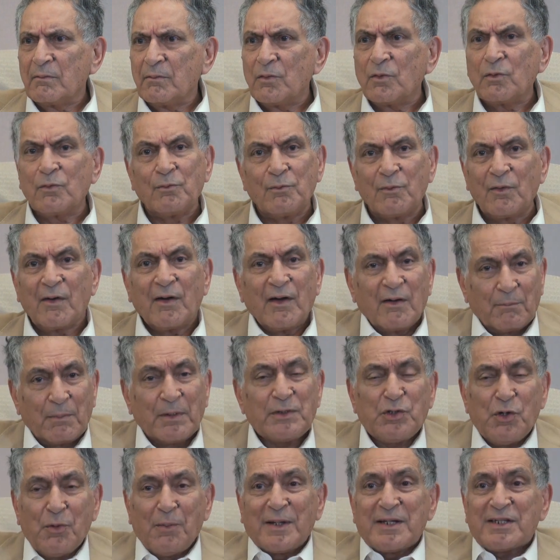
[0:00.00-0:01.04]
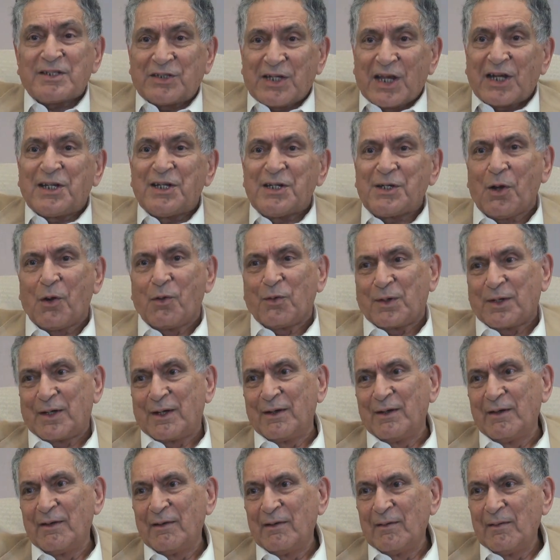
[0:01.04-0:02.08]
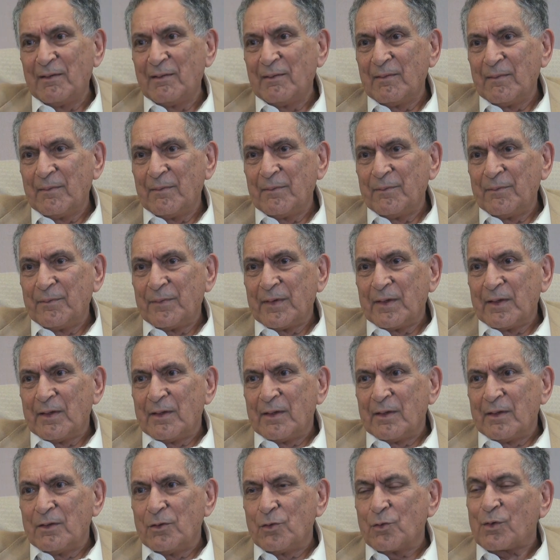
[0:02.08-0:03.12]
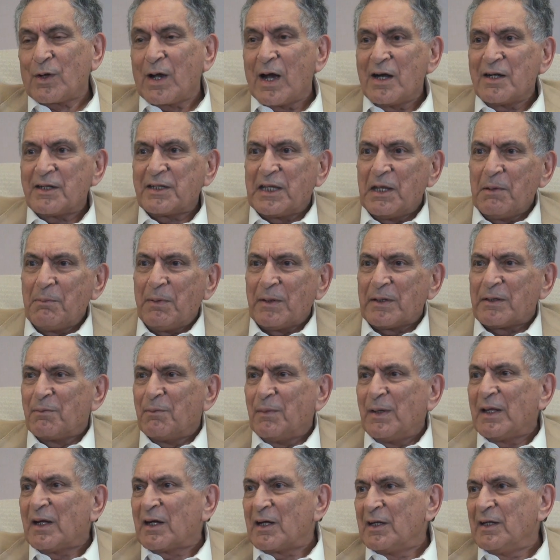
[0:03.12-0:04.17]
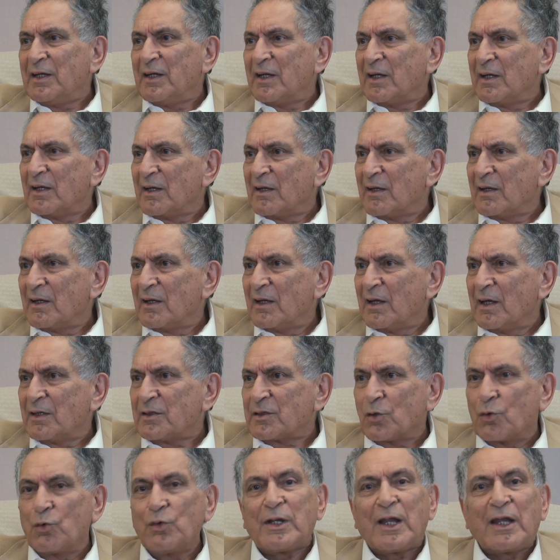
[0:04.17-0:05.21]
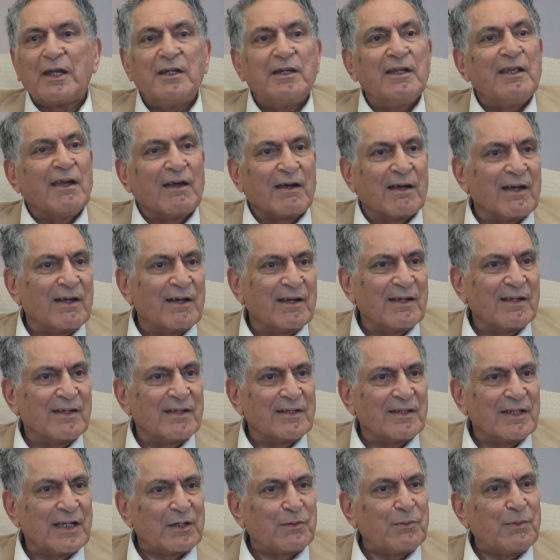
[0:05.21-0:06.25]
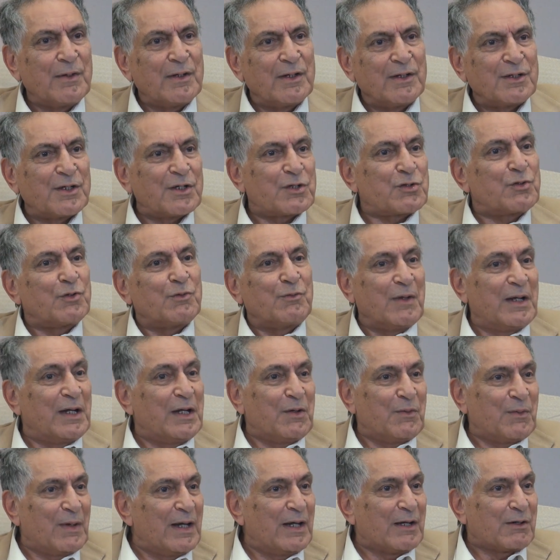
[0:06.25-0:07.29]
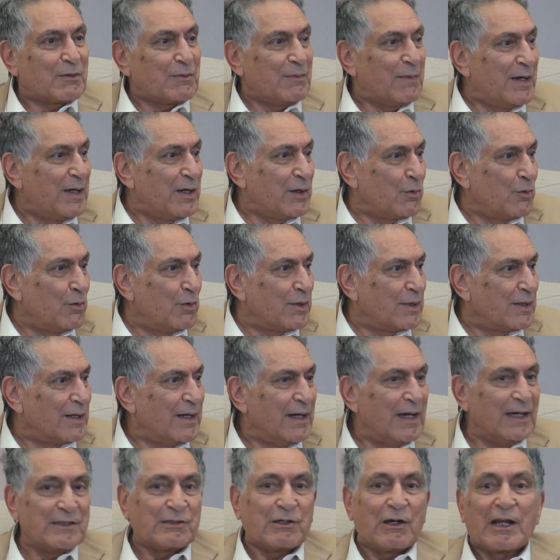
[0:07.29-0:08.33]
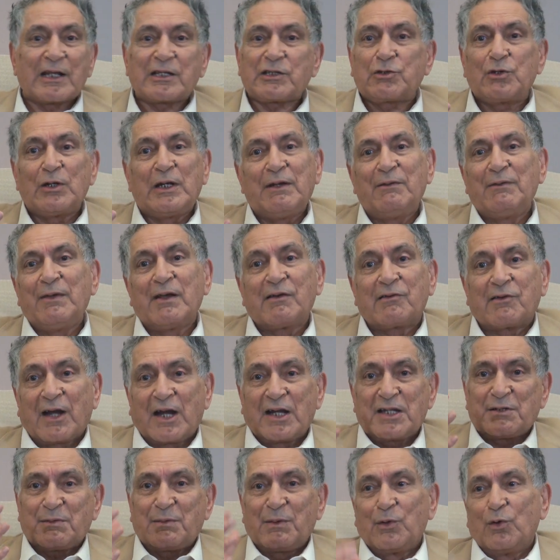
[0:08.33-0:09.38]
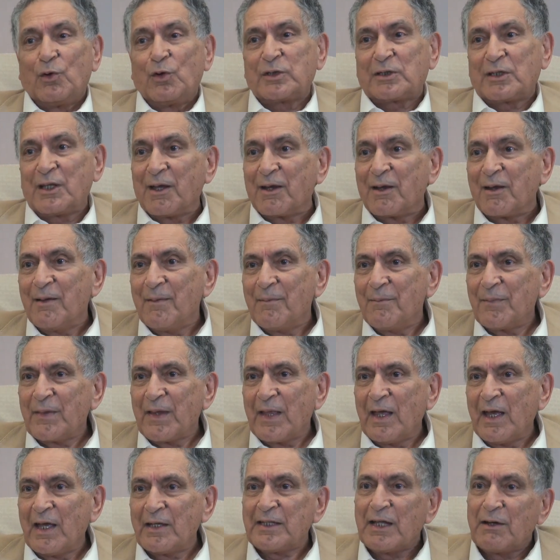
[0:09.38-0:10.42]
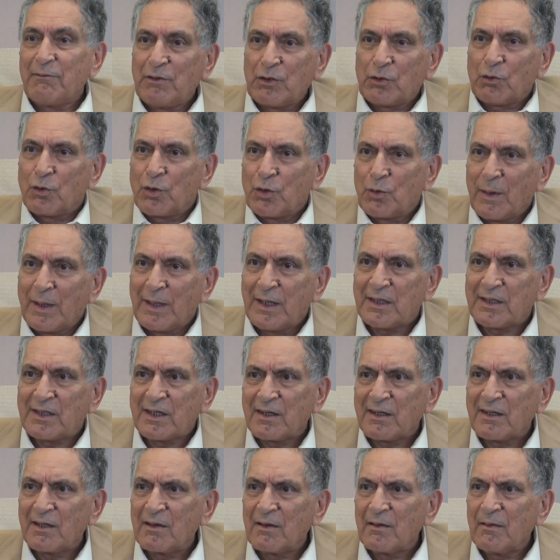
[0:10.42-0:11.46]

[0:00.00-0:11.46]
Uh, but you must check it out. You can't keep it merely as a good idea that we understood very well, it was very good. Intellectually, we grasp the whole thing, and then we don't do anything.